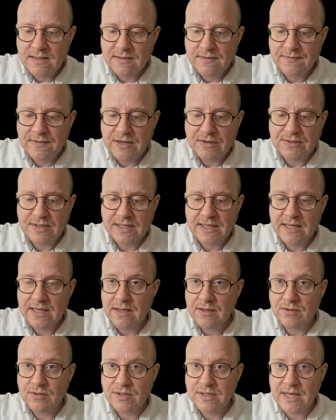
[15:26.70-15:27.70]
Here's the key
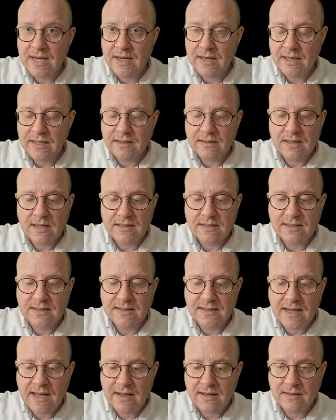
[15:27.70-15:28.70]
understanding.
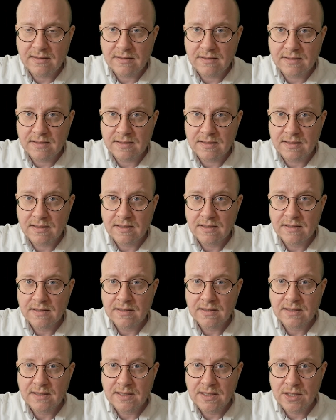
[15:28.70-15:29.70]
Cells,
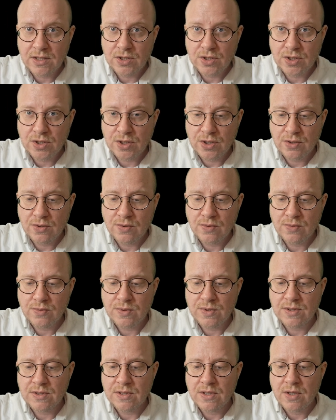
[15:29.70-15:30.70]

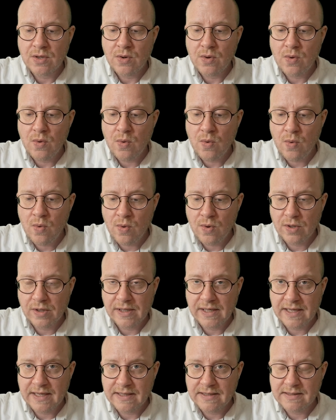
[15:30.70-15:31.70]
tissues,
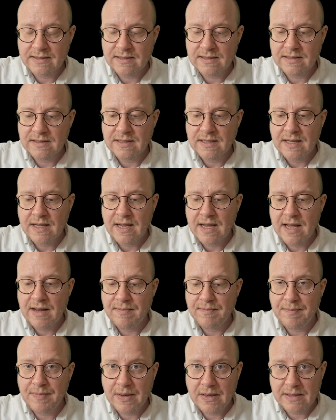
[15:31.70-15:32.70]
organs,
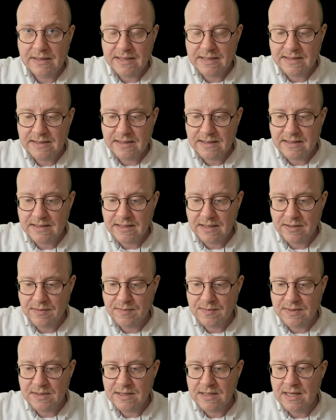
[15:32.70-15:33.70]
and body
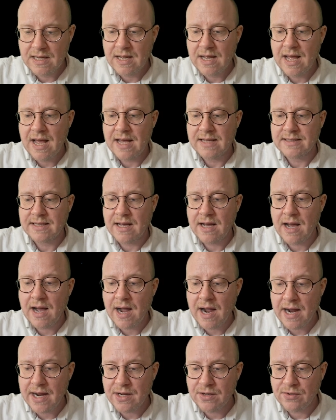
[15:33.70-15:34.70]
systems as a
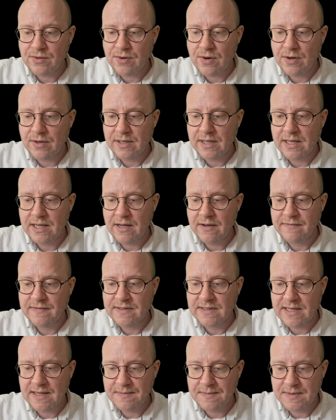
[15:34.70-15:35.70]
hierarchy of
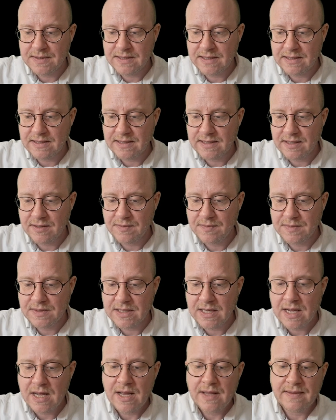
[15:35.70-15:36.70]

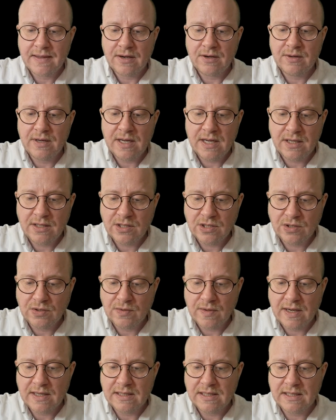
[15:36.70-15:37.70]
subsystems that are
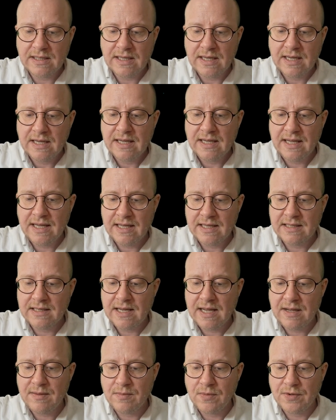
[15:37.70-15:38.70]
integrated in
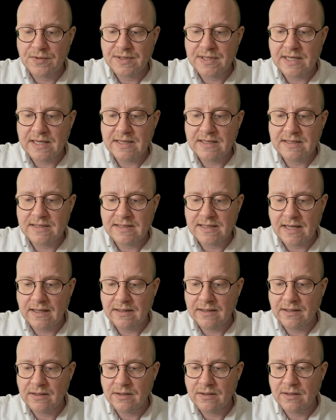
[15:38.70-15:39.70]
a
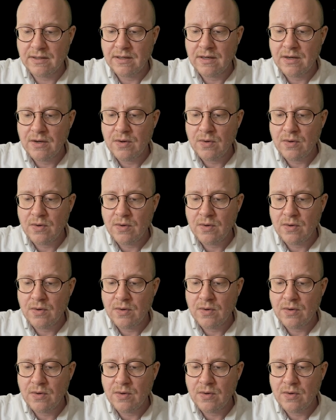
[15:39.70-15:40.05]
multicellular